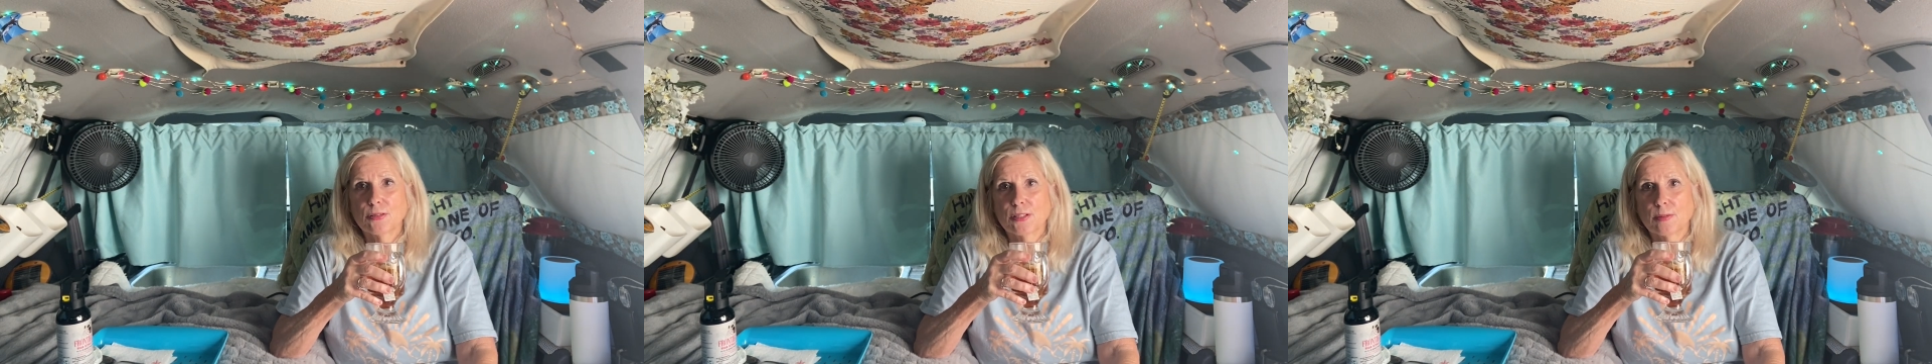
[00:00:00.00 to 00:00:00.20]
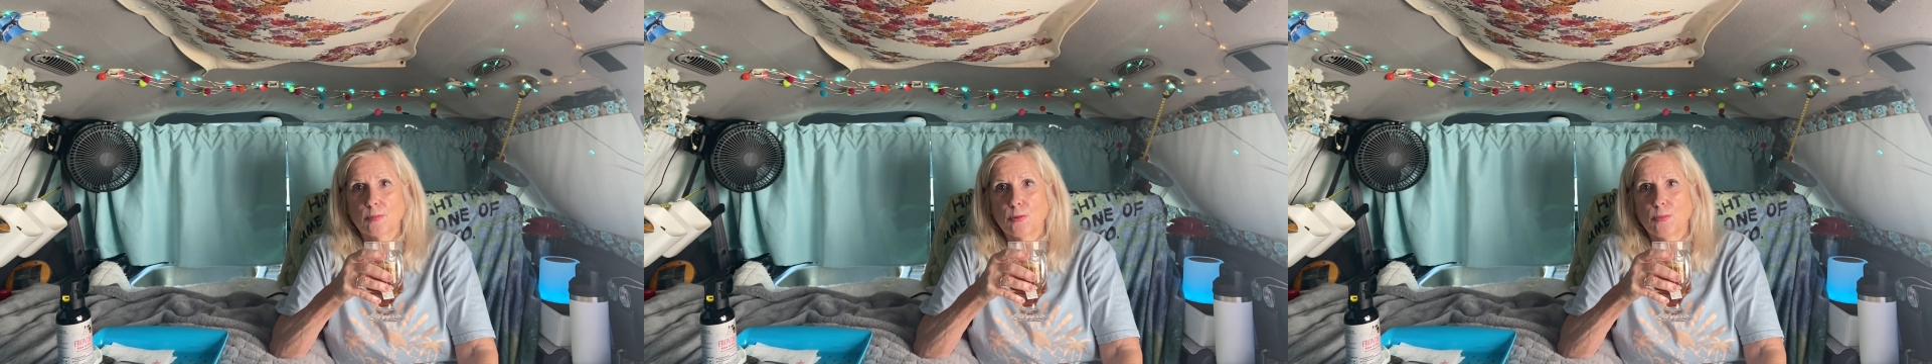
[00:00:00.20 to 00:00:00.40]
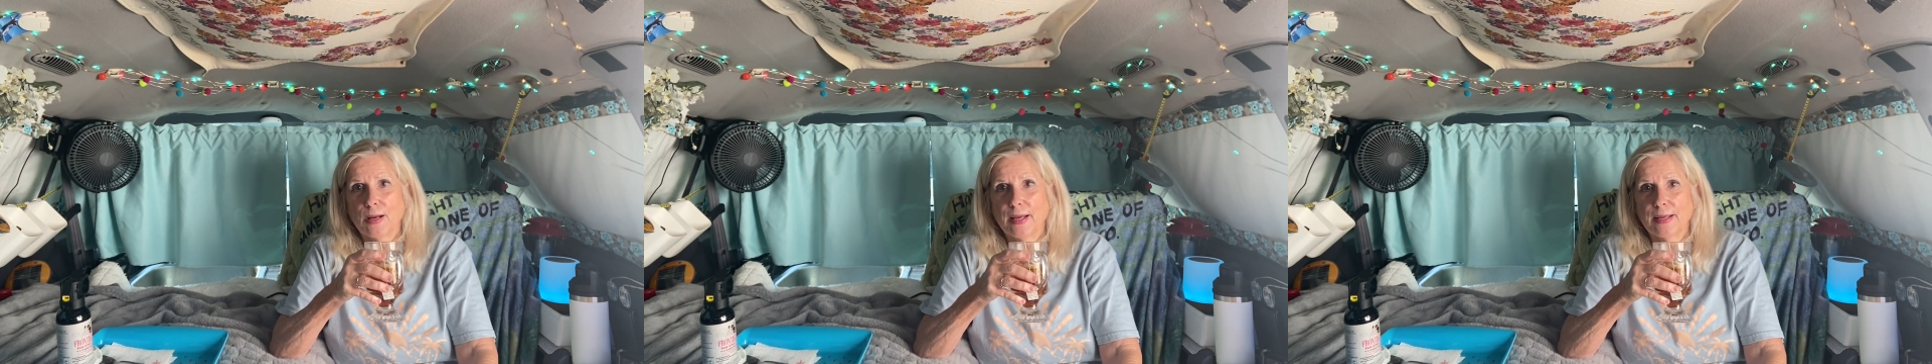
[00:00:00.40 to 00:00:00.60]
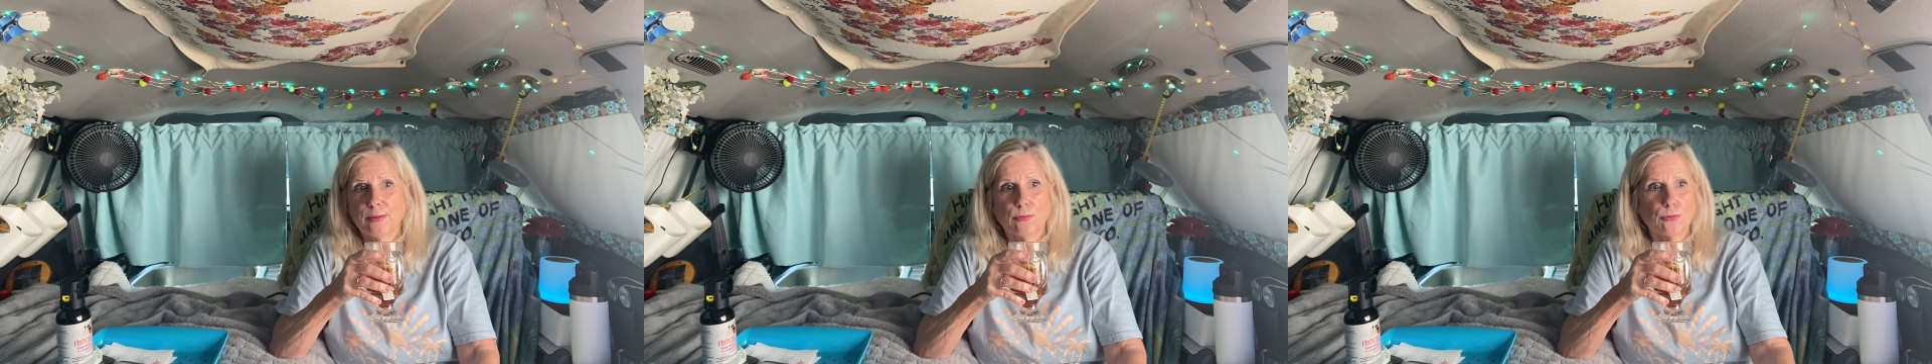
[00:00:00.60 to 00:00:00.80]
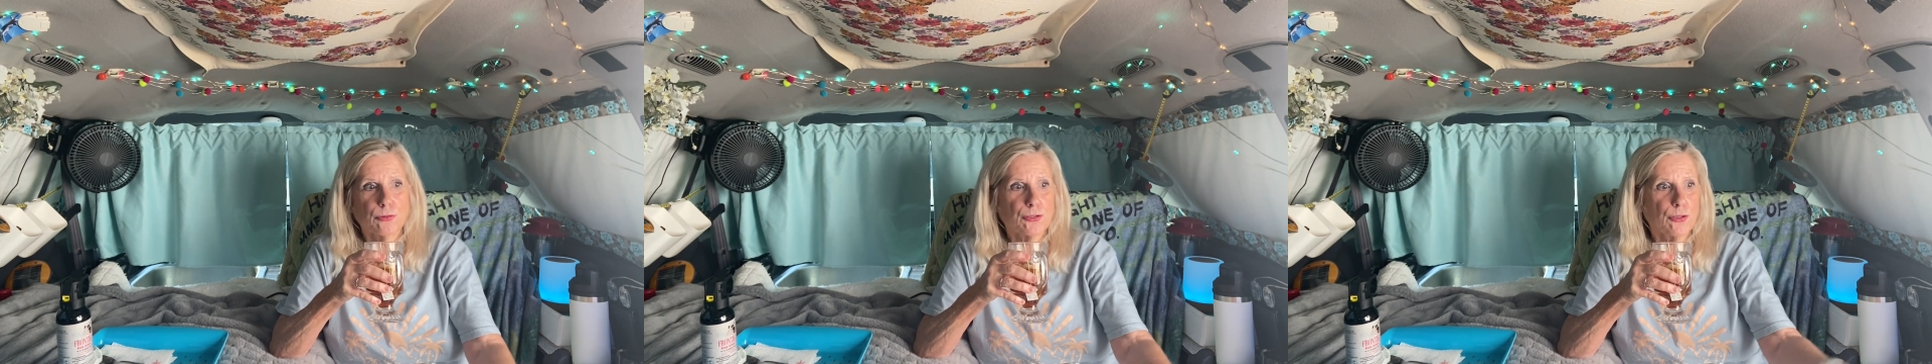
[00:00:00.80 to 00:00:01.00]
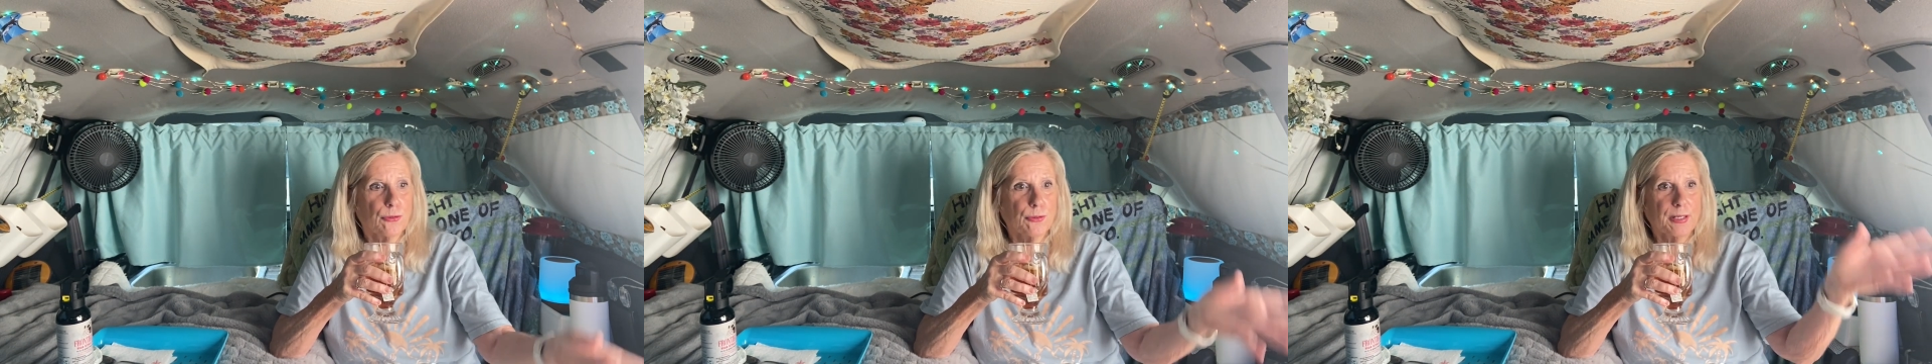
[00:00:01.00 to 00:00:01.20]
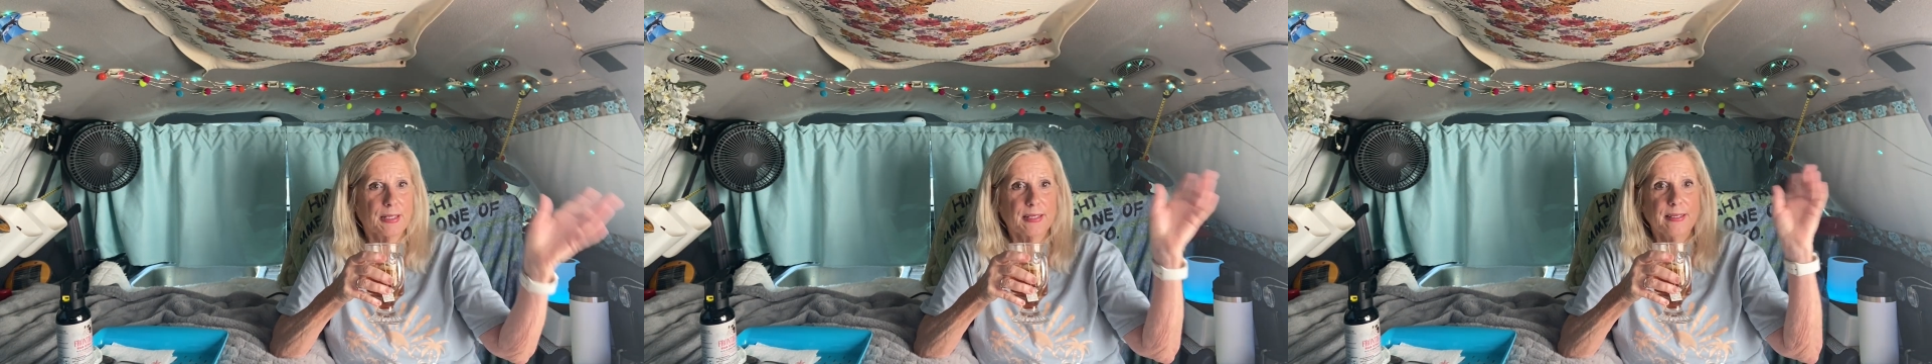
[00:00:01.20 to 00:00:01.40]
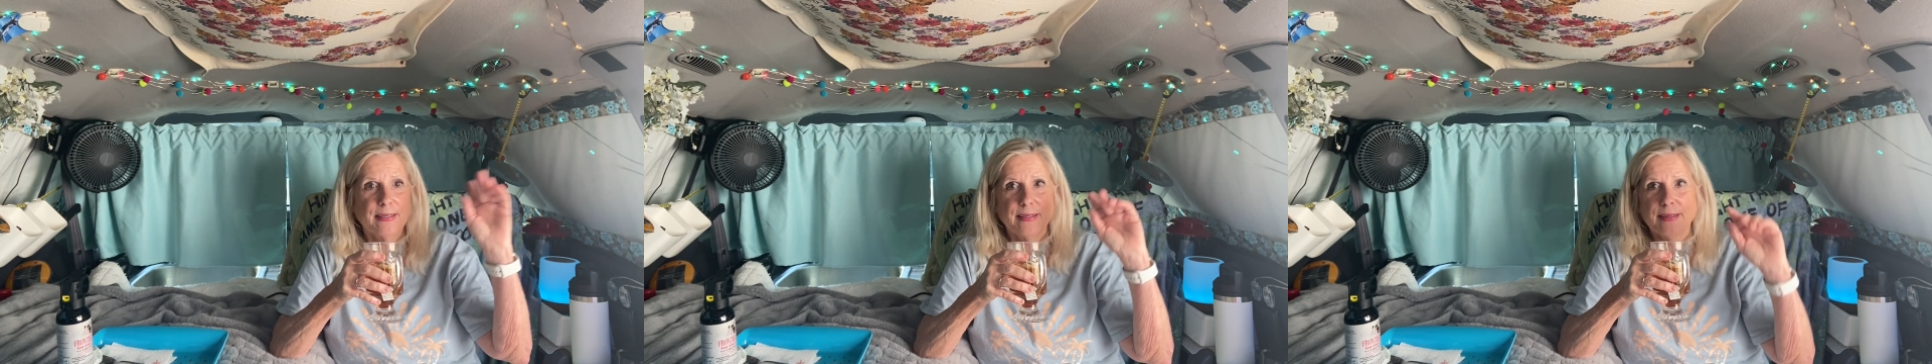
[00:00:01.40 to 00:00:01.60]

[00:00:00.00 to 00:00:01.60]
them away, or turning,